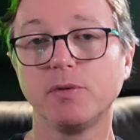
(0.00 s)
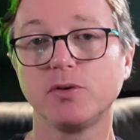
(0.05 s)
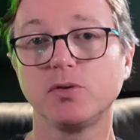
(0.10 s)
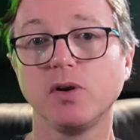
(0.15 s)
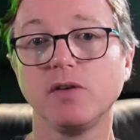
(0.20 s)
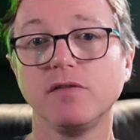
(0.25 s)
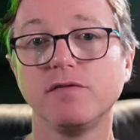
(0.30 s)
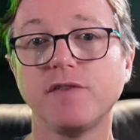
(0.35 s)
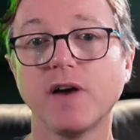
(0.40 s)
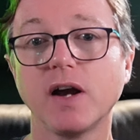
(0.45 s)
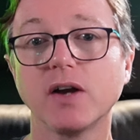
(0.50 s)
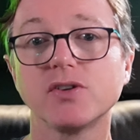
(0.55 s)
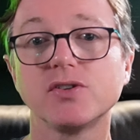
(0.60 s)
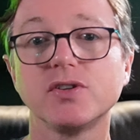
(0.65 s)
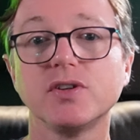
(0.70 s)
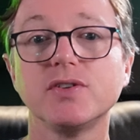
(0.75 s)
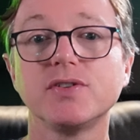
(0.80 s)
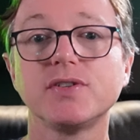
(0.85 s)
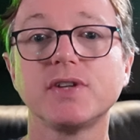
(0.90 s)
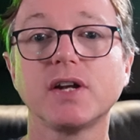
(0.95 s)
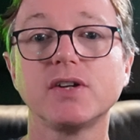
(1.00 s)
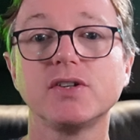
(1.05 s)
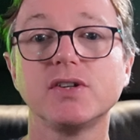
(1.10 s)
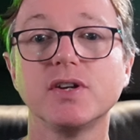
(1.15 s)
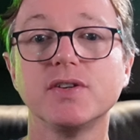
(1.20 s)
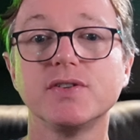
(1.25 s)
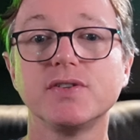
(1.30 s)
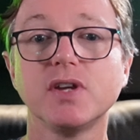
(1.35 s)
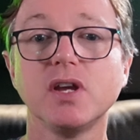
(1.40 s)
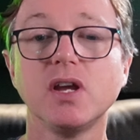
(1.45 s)
between functions such
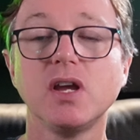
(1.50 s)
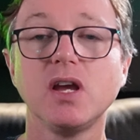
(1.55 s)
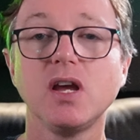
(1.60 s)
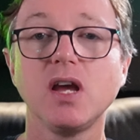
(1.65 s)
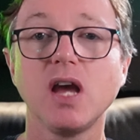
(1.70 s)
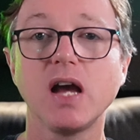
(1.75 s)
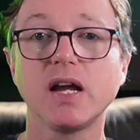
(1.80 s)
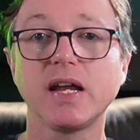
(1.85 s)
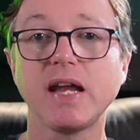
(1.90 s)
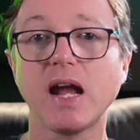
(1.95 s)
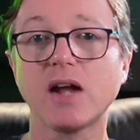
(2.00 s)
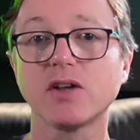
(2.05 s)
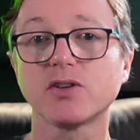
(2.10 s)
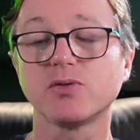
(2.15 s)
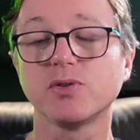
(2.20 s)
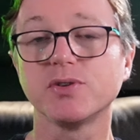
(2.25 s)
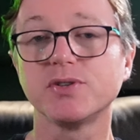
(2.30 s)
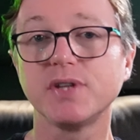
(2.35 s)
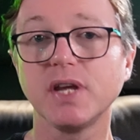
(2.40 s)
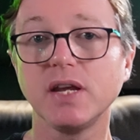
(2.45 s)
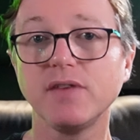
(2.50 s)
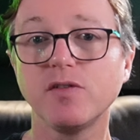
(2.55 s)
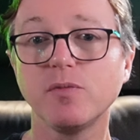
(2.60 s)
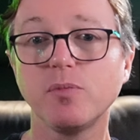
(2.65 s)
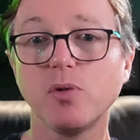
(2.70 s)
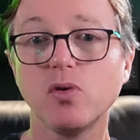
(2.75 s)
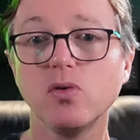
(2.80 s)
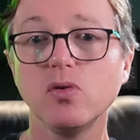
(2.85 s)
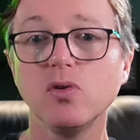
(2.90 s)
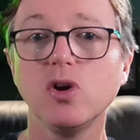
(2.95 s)
as accounts
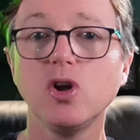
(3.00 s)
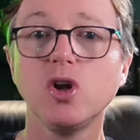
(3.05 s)
receivable,